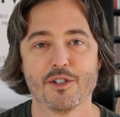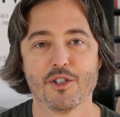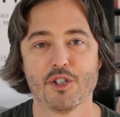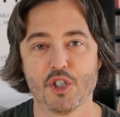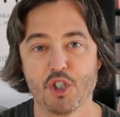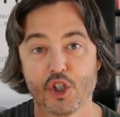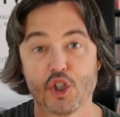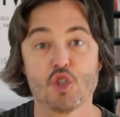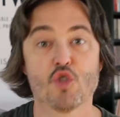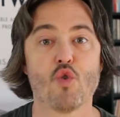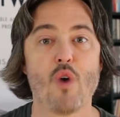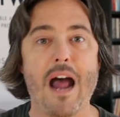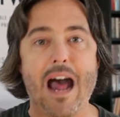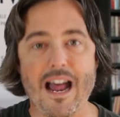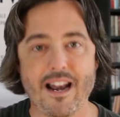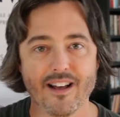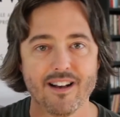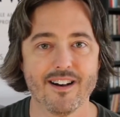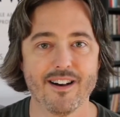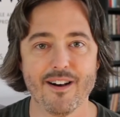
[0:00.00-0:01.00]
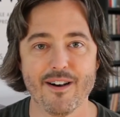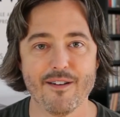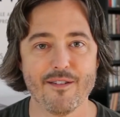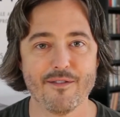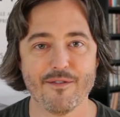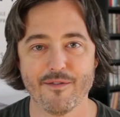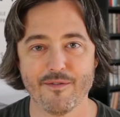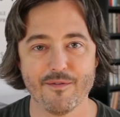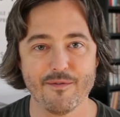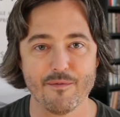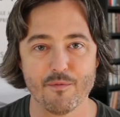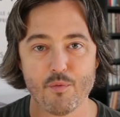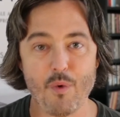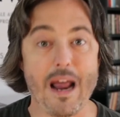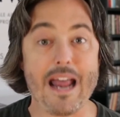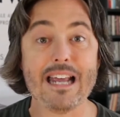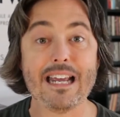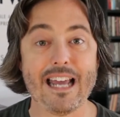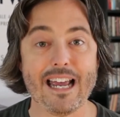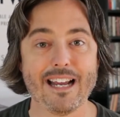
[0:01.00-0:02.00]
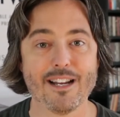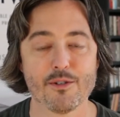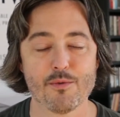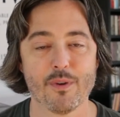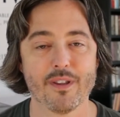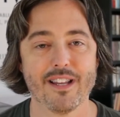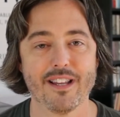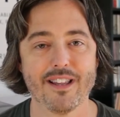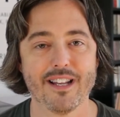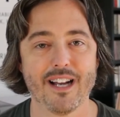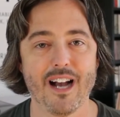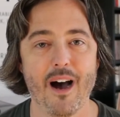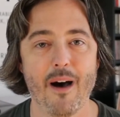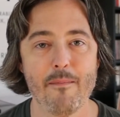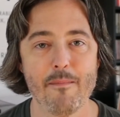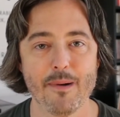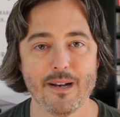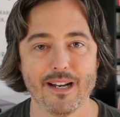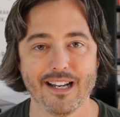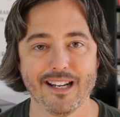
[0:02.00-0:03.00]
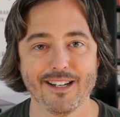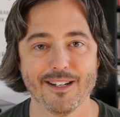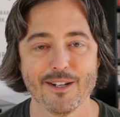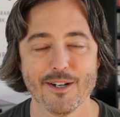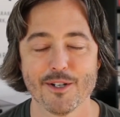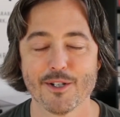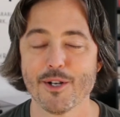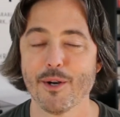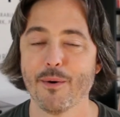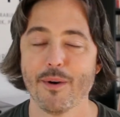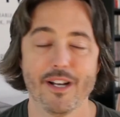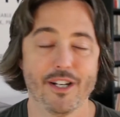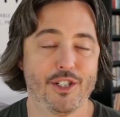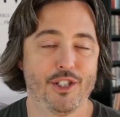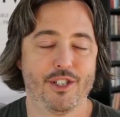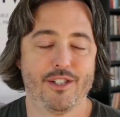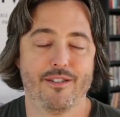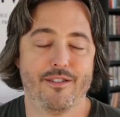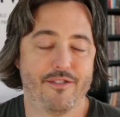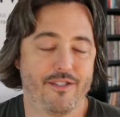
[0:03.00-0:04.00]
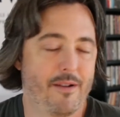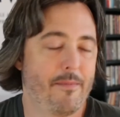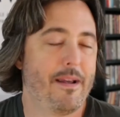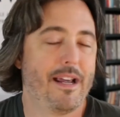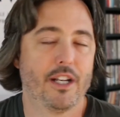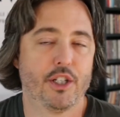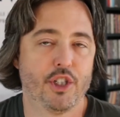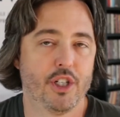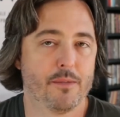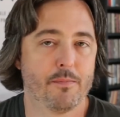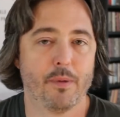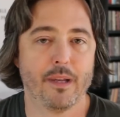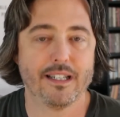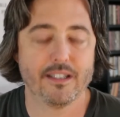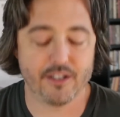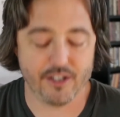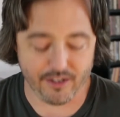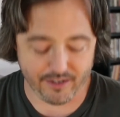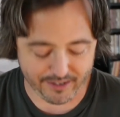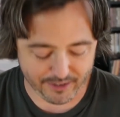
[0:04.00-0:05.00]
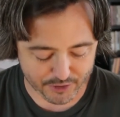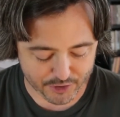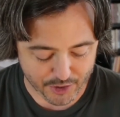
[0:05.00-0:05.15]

strata of rankings within the company. So it's, to me, it's just plain silly.